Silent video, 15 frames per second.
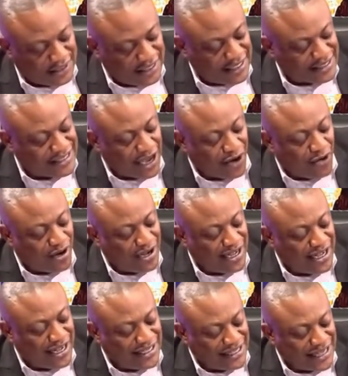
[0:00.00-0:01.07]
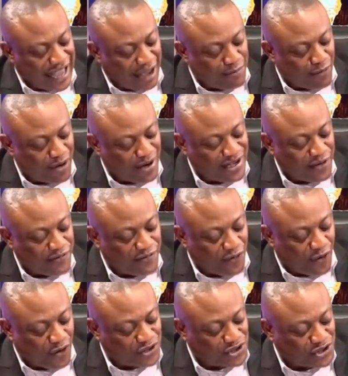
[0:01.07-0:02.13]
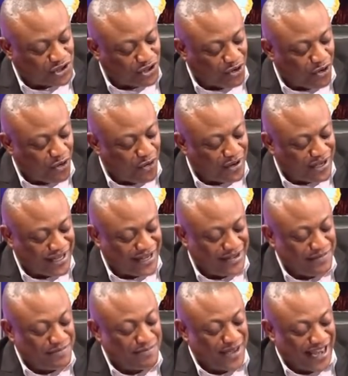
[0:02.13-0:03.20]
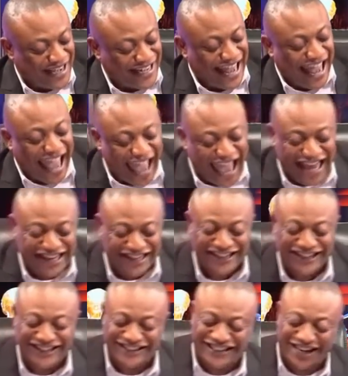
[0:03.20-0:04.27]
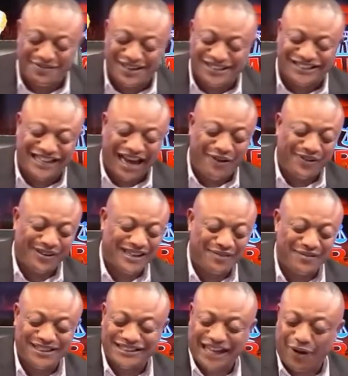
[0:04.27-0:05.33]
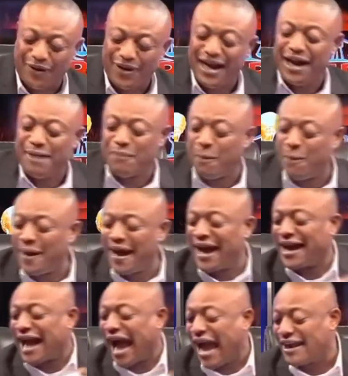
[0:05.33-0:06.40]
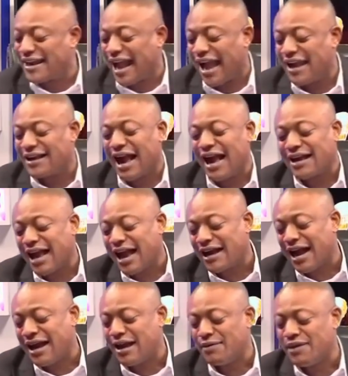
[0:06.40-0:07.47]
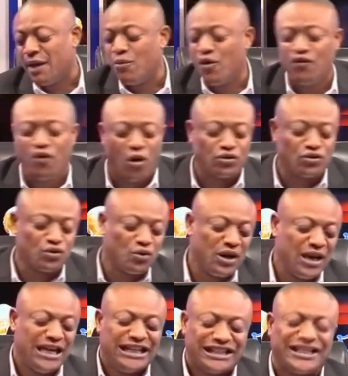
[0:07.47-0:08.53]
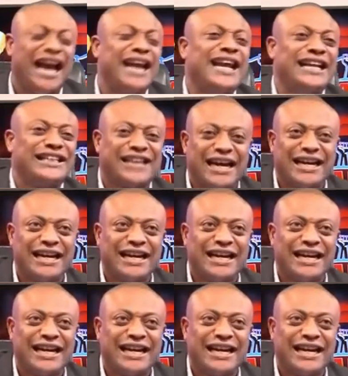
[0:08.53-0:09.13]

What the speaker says: is the only lady among the 4 strong men hey Nyamishnawo mama kai you move on to training